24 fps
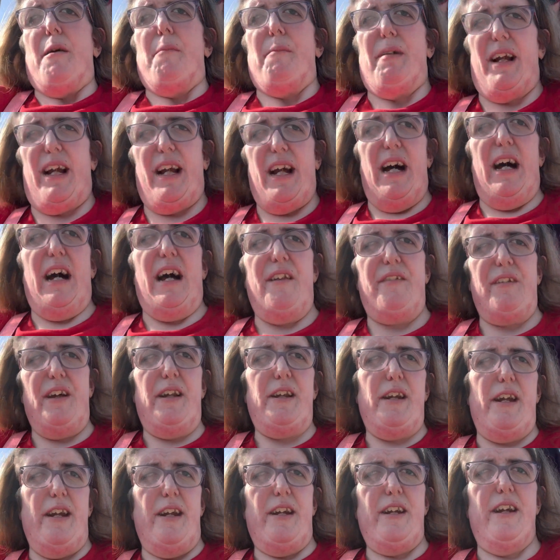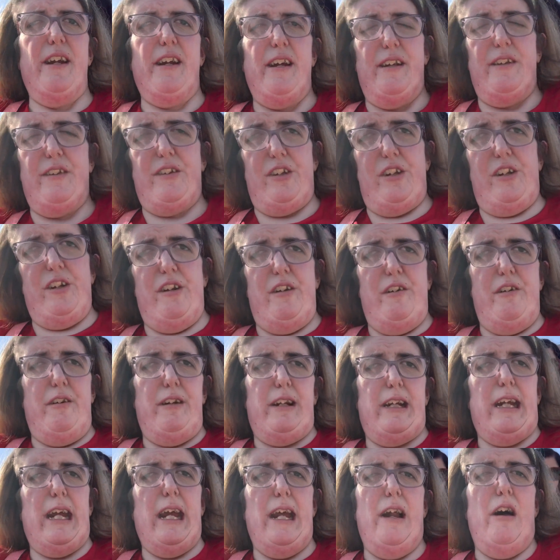because I need to
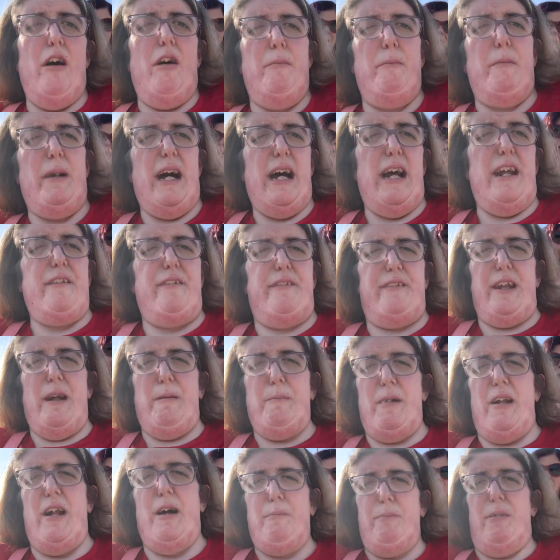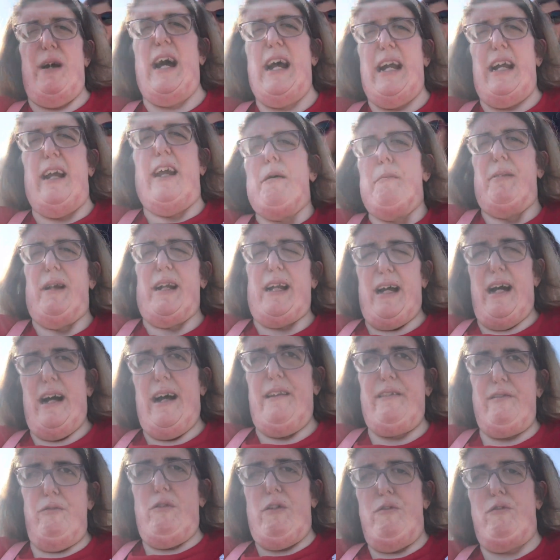get all my stamina back
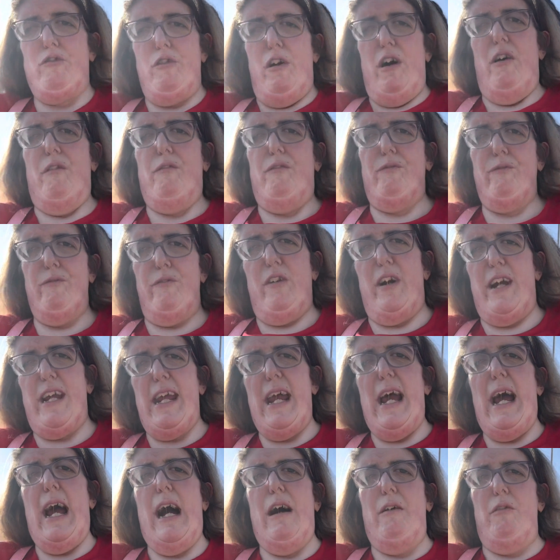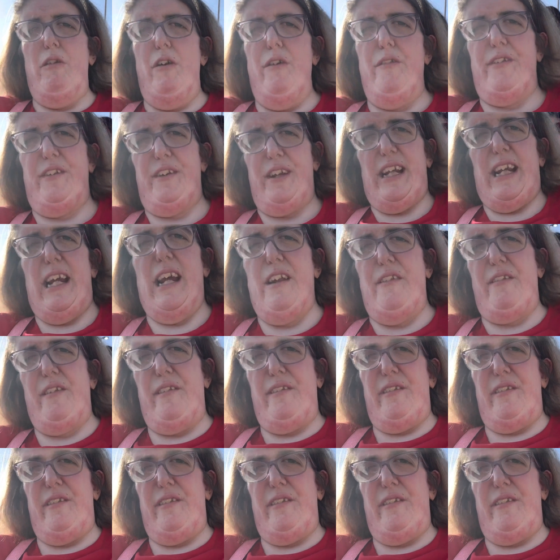because we drove 3 hours to Kansas